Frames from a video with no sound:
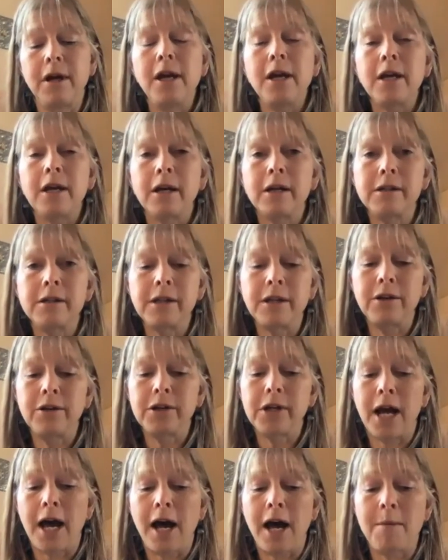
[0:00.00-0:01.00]
Considered
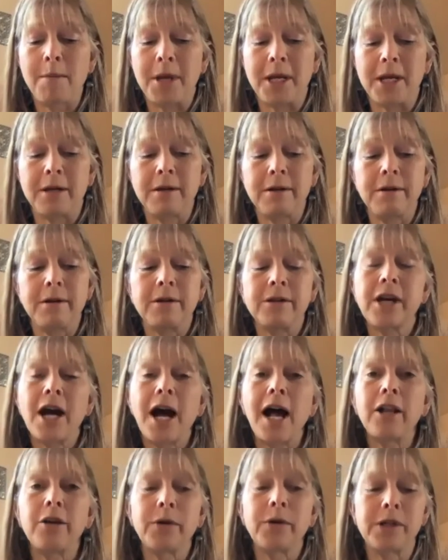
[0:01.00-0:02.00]
common,
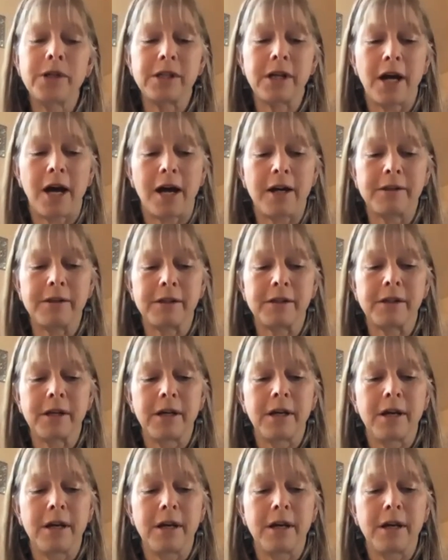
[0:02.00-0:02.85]
tolerant to us,